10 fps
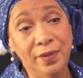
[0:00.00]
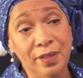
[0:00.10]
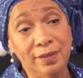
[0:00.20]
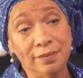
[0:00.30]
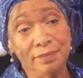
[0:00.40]

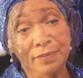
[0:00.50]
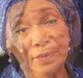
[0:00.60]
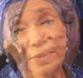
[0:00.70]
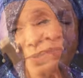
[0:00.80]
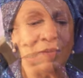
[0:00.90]
Yeah.
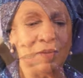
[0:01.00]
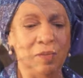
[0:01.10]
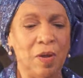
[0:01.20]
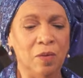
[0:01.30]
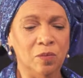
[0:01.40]

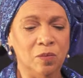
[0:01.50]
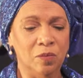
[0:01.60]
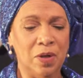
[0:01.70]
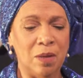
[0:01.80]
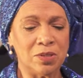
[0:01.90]
Well,
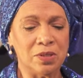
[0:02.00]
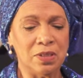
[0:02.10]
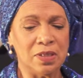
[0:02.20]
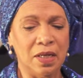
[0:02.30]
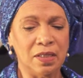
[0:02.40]
what I was
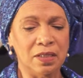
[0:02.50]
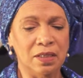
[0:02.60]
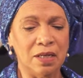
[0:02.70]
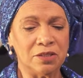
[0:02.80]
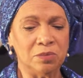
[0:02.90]
going to say in
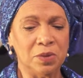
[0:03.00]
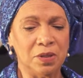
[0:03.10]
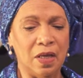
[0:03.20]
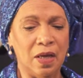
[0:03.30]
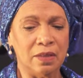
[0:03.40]
connection
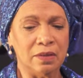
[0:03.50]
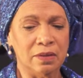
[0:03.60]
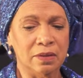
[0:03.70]
with that,